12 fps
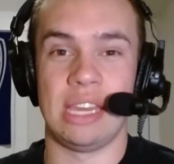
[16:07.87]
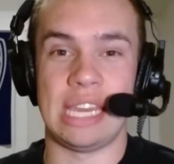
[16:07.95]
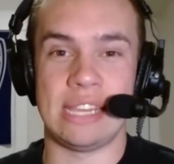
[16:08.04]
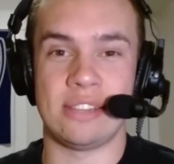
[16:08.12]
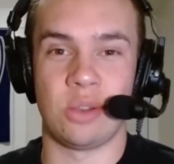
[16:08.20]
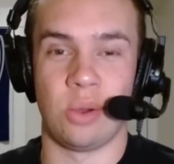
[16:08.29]

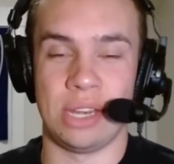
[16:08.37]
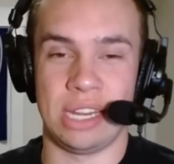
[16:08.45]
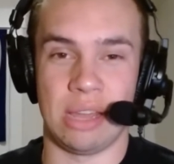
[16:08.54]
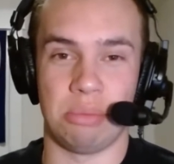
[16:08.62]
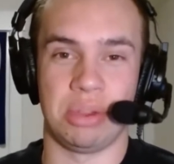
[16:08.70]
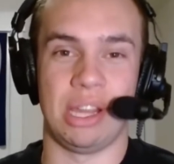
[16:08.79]
He's going
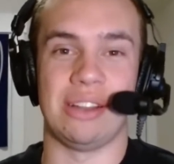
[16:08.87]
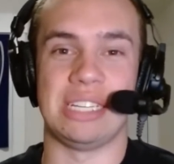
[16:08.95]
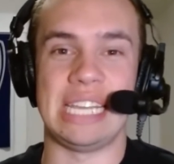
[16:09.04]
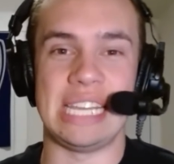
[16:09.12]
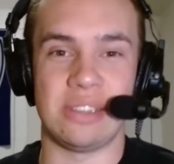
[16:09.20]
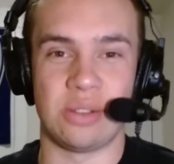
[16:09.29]
to get
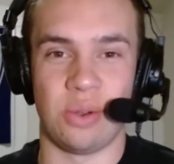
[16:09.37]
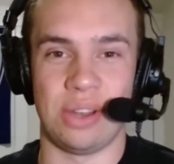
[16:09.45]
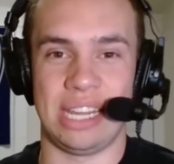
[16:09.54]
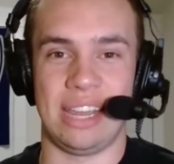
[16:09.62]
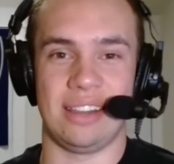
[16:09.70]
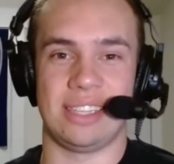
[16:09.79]
players. He's
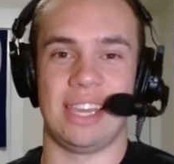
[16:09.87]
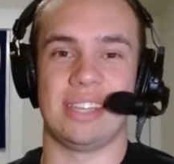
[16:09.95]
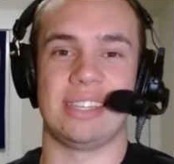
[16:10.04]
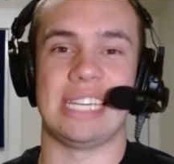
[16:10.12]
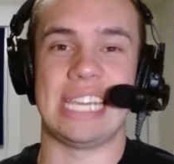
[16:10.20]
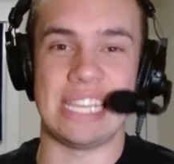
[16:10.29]
going to get attention.